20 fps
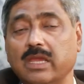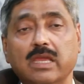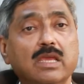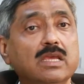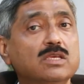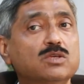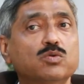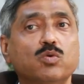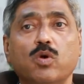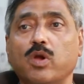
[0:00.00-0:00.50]

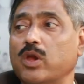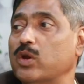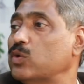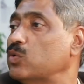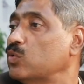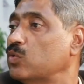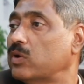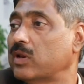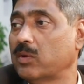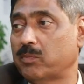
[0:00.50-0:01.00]
is going
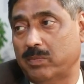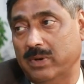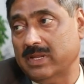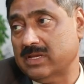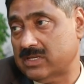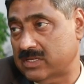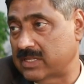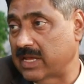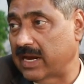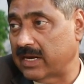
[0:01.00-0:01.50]
to
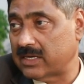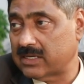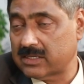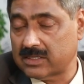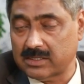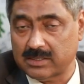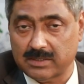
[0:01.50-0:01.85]
replace that.